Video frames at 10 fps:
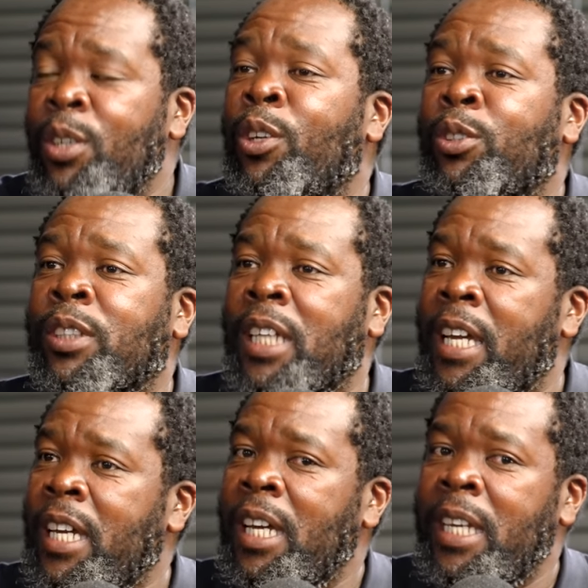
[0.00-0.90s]
You know, to
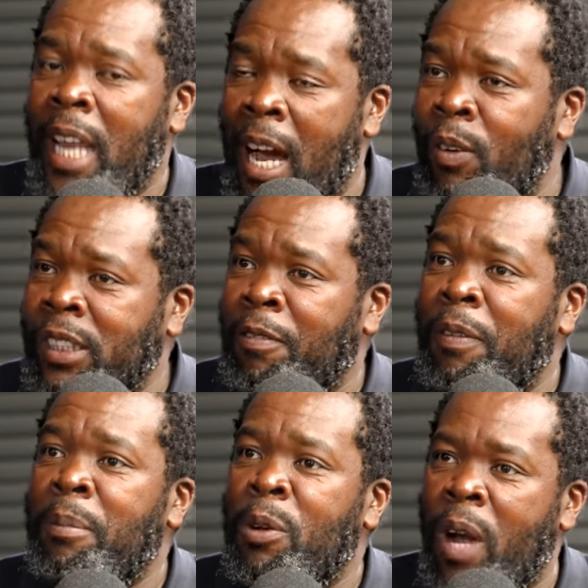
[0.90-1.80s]
say, now as a
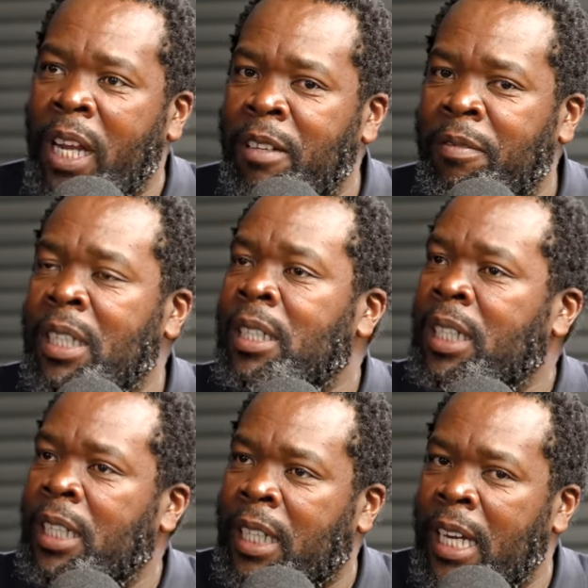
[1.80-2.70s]
family, we are leaving
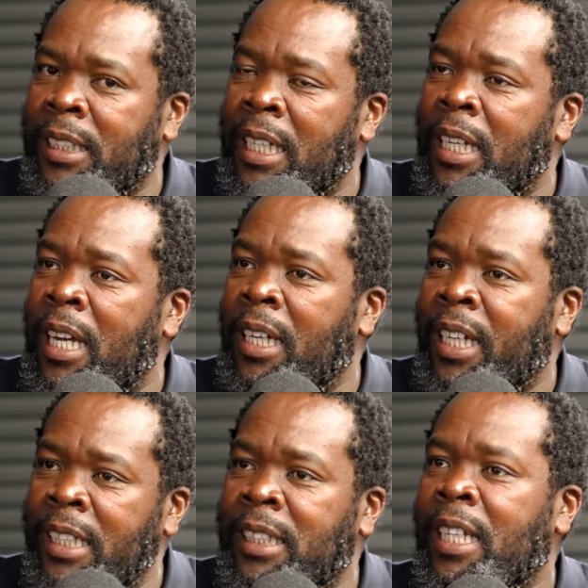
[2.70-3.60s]

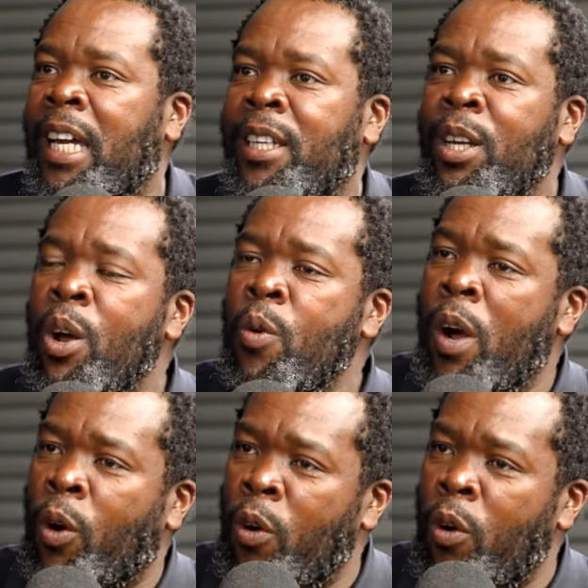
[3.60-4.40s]
KZN, we are